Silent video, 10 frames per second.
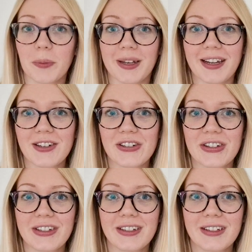
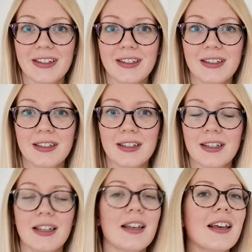addition.
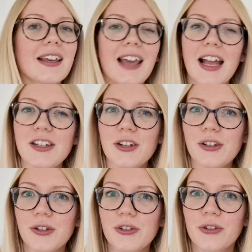Can you
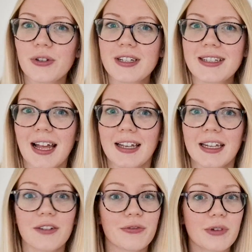use your understanding
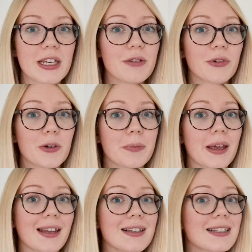of
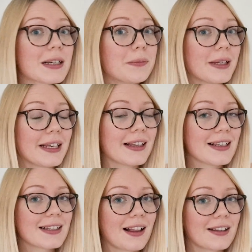regrouping to complete this
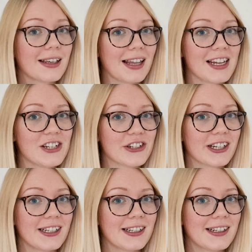calculation?